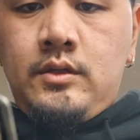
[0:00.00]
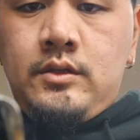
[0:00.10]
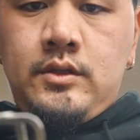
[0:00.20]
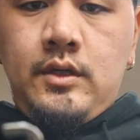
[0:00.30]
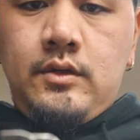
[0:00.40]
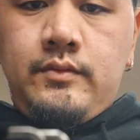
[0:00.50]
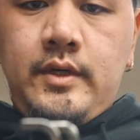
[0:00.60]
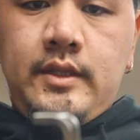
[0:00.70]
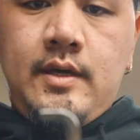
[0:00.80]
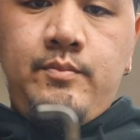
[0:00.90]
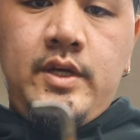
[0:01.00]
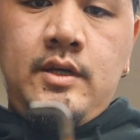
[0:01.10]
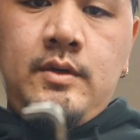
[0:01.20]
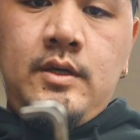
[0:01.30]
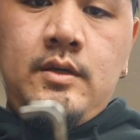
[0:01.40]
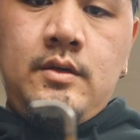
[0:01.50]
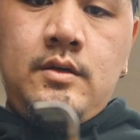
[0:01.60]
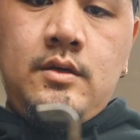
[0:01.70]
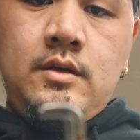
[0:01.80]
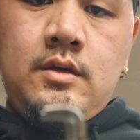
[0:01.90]
So we got that bend to be
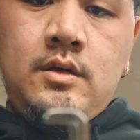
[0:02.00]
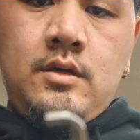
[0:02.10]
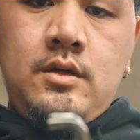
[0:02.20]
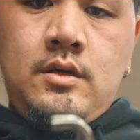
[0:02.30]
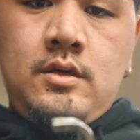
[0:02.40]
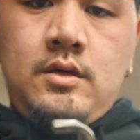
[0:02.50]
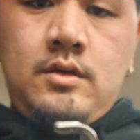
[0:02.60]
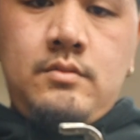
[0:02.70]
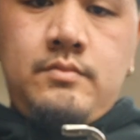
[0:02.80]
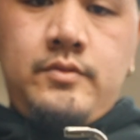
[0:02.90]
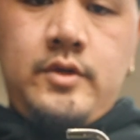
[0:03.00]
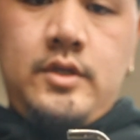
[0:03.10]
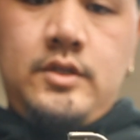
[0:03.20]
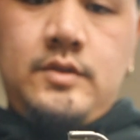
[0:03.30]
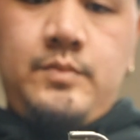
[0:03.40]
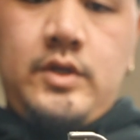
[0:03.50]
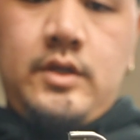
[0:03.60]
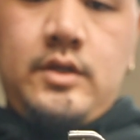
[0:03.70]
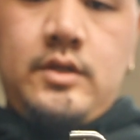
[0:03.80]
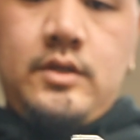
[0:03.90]
pretty spot
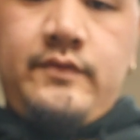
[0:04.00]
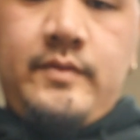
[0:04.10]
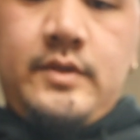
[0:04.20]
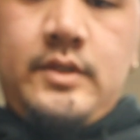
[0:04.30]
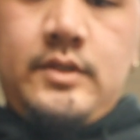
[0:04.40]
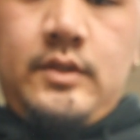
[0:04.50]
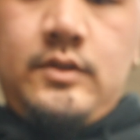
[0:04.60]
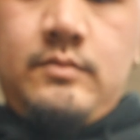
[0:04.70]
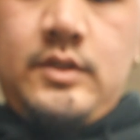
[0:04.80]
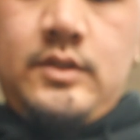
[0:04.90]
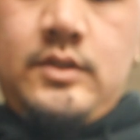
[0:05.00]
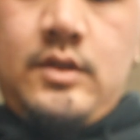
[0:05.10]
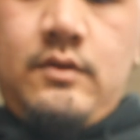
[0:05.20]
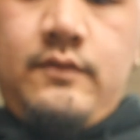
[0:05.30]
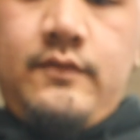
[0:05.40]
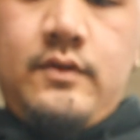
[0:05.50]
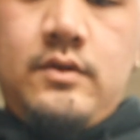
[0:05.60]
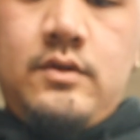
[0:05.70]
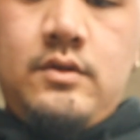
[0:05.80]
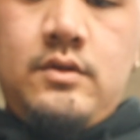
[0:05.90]
on, if I might say so myself.
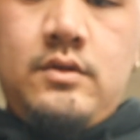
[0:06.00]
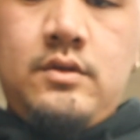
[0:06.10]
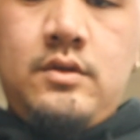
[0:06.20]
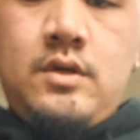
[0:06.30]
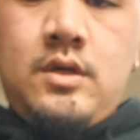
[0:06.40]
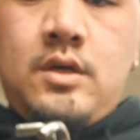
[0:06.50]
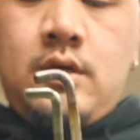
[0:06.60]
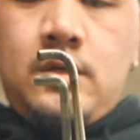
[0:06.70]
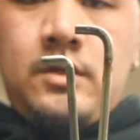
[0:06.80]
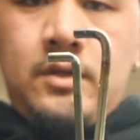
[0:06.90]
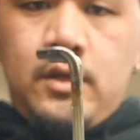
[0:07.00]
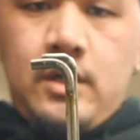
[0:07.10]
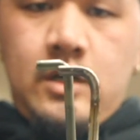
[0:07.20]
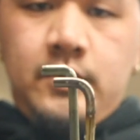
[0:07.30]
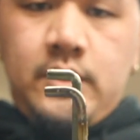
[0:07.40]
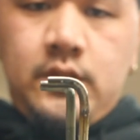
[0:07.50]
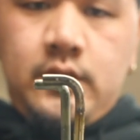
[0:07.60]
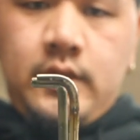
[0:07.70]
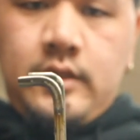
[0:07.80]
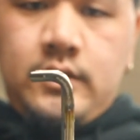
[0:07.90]
Now I'm gonna
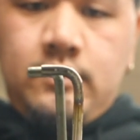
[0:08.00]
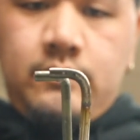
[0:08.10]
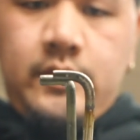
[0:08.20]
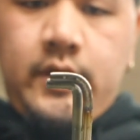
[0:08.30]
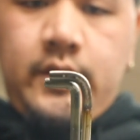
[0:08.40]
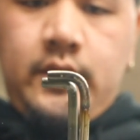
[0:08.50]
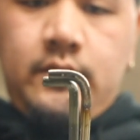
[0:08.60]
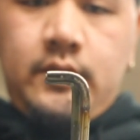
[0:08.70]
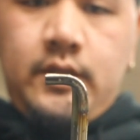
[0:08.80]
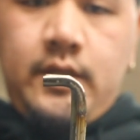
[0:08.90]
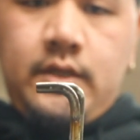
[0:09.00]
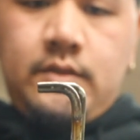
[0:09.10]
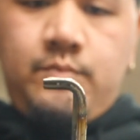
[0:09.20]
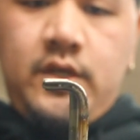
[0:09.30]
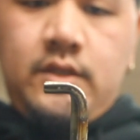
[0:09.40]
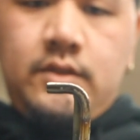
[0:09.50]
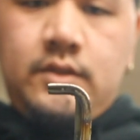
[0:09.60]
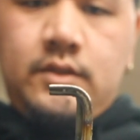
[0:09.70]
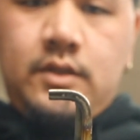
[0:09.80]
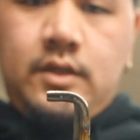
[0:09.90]
look at to where I need the next bend to
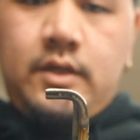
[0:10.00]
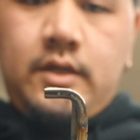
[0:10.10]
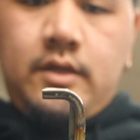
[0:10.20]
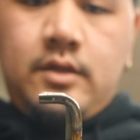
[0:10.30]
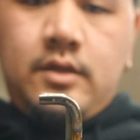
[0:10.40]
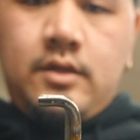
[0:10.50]
start.